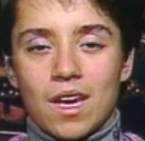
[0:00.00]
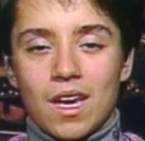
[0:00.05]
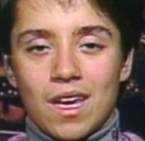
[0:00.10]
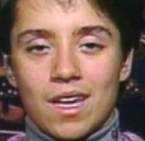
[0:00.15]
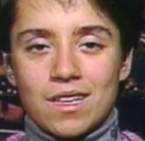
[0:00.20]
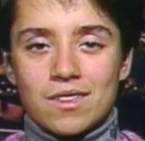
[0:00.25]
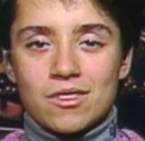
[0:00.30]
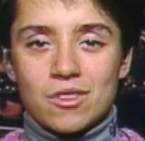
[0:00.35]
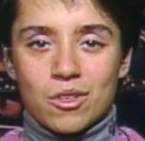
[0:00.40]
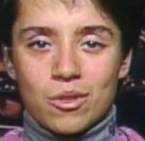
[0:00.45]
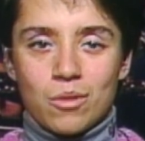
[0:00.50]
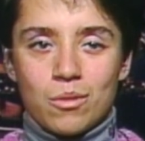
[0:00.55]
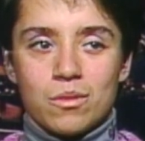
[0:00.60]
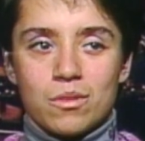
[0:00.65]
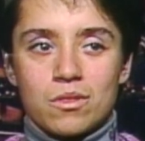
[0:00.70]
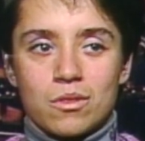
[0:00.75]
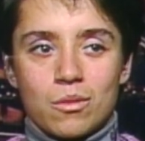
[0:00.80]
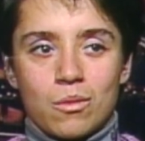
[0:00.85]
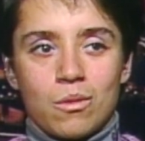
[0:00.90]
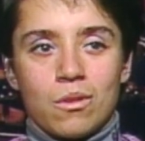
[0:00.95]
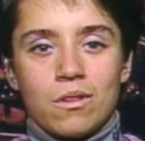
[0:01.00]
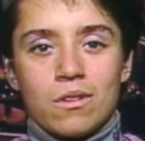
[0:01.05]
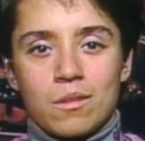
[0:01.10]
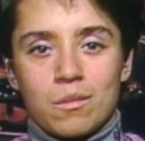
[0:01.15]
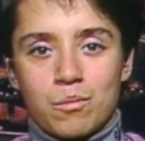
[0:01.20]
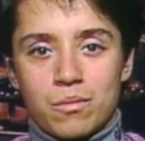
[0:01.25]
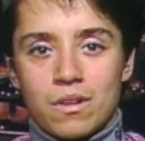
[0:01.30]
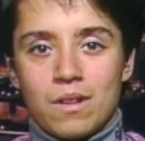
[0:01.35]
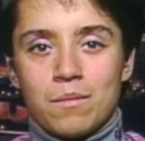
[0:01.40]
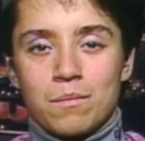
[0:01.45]
excuse or the
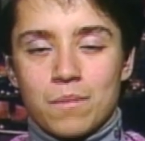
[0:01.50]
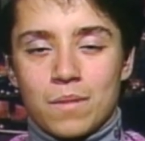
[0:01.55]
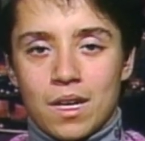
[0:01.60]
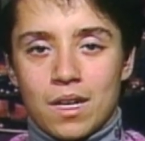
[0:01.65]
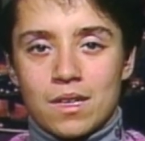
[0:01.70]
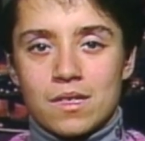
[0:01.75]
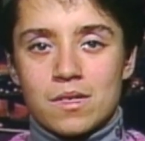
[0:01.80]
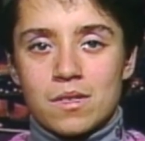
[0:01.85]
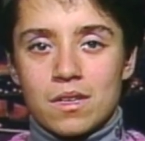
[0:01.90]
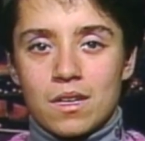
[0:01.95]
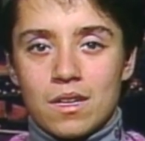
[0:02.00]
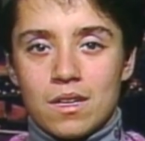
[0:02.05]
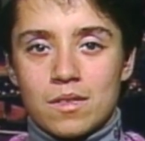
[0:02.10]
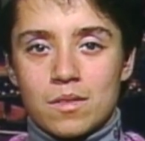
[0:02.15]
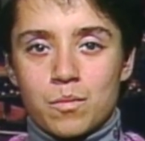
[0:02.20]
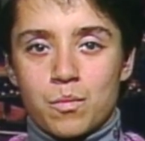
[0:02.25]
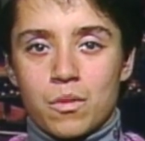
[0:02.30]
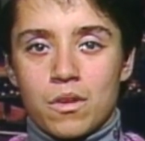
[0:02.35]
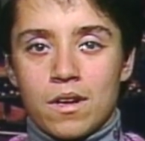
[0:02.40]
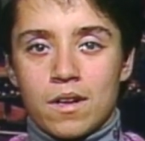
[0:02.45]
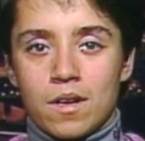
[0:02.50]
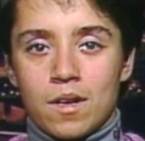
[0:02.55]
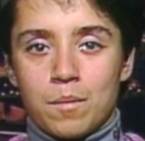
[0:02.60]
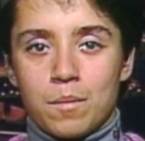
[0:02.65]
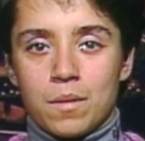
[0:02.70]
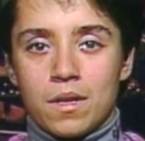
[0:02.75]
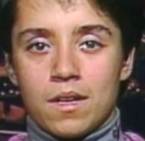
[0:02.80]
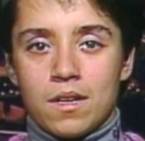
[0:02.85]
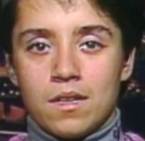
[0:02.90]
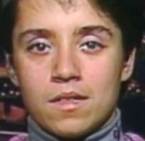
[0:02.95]
problem that is brought up,
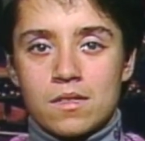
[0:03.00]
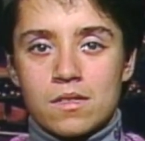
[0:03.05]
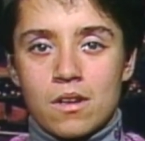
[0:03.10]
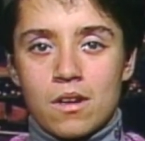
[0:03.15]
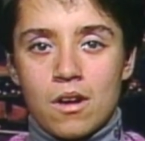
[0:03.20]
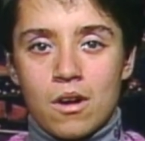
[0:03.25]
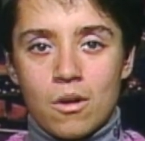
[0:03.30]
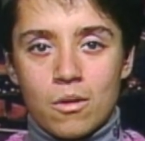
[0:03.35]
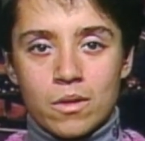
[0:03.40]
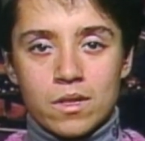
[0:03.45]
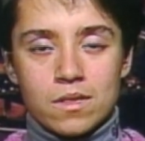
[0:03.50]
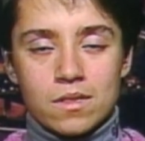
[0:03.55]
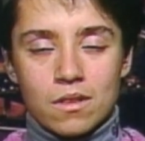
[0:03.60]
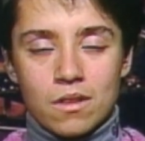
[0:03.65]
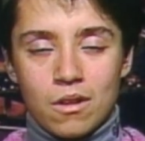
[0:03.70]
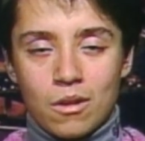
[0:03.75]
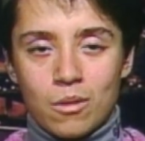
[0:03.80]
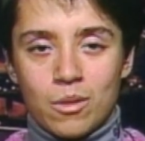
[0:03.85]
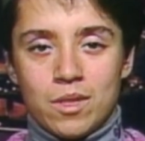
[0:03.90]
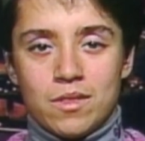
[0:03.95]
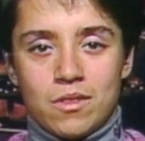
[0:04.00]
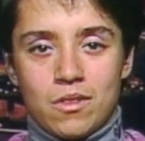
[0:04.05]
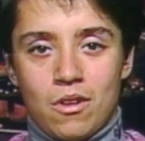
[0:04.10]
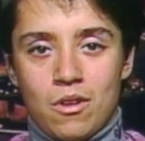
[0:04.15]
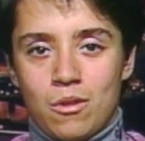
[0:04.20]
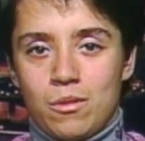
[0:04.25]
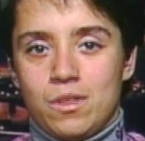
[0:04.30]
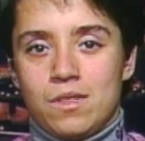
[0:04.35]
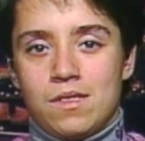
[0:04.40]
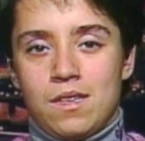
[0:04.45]
and it's always, always,
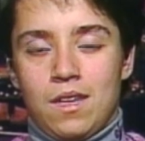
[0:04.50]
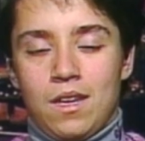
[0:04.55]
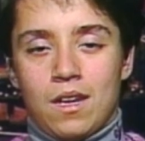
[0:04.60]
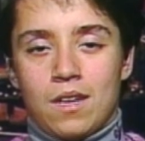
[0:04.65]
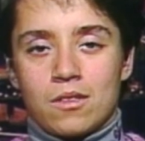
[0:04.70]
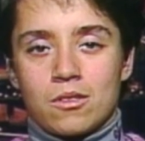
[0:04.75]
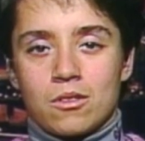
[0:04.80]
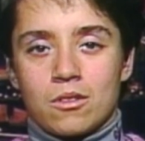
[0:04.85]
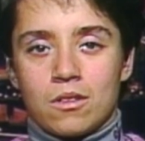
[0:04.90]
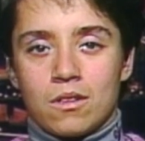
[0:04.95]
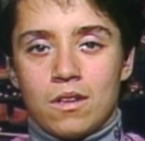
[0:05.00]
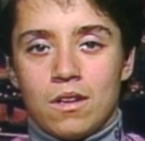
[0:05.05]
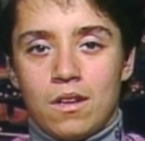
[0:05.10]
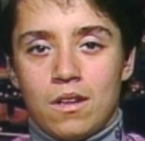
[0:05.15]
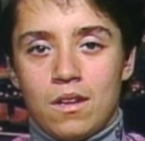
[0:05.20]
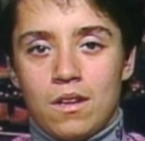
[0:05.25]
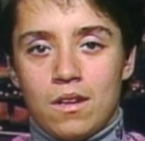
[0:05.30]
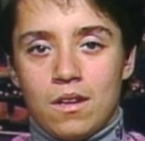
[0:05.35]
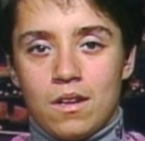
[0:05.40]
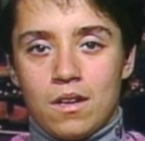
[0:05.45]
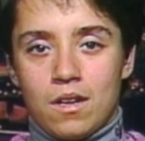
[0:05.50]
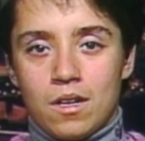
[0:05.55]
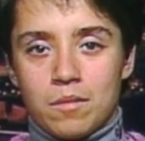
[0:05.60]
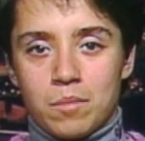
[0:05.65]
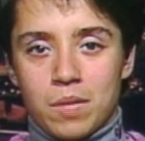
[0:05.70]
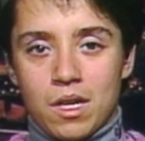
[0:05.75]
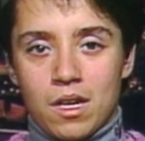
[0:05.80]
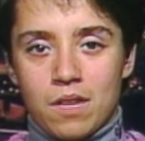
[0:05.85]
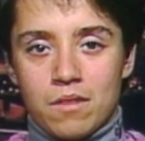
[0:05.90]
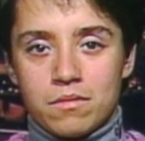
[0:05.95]
always the answer on
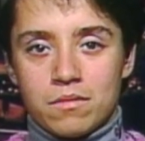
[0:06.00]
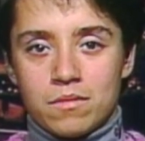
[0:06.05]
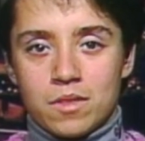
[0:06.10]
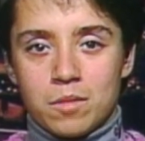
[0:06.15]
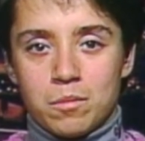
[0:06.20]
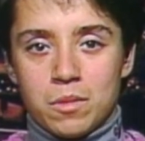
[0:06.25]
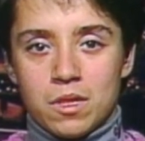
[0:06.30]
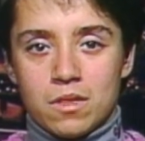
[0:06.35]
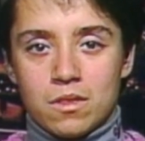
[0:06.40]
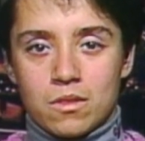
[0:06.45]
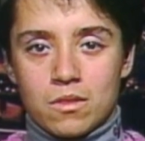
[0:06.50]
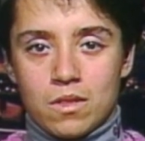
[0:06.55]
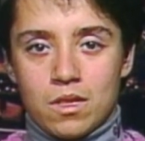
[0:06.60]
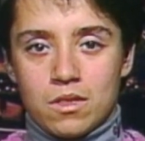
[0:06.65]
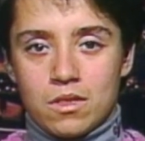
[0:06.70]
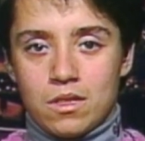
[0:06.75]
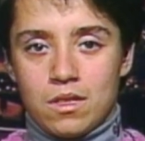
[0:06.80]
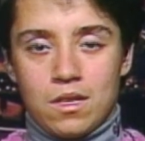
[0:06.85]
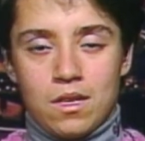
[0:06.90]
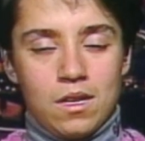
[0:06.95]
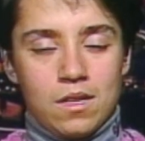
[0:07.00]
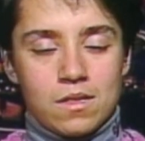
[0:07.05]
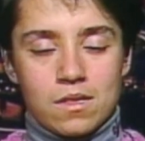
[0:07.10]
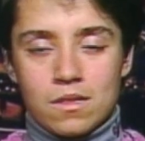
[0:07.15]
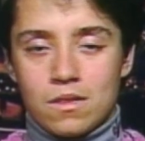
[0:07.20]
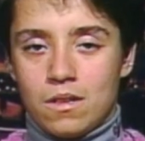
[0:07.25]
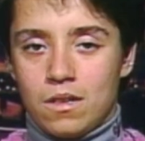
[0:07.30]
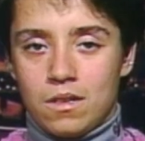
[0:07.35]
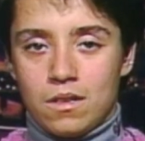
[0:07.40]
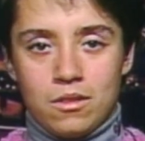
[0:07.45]
behalf of administration. It's
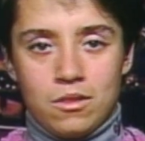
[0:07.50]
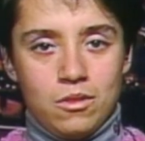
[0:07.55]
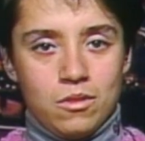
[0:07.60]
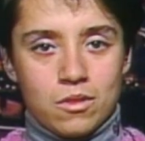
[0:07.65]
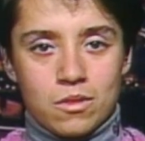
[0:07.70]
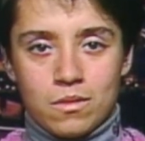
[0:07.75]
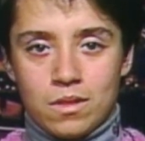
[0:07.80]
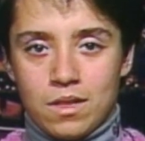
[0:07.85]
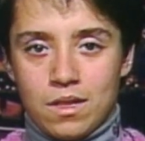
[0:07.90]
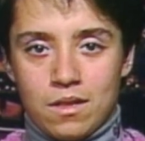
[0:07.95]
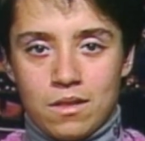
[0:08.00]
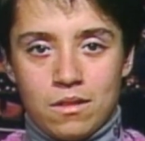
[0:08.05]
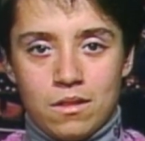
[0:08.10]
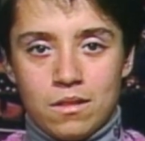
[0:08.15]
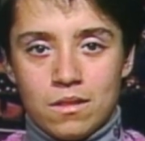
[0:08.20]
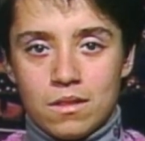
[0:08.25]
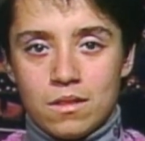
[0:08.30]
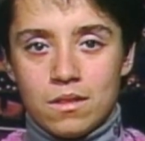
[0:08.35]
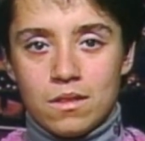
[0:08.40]
not unusual at all.